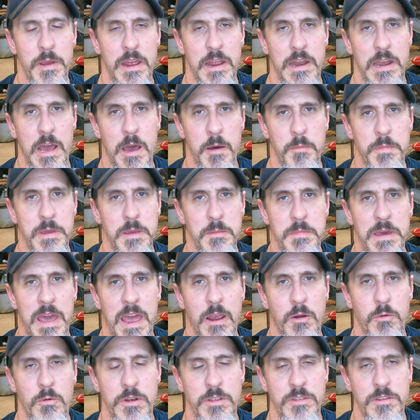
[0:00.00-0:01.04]
and I'll be
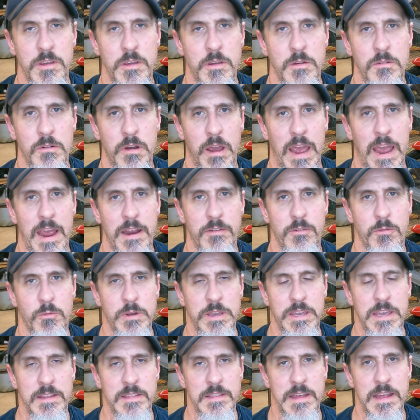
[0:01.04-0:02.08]
back with you after
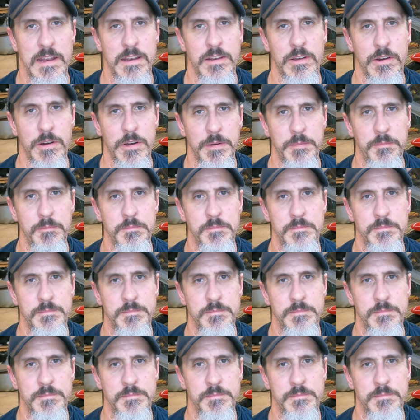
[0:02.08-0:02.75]
we get that done.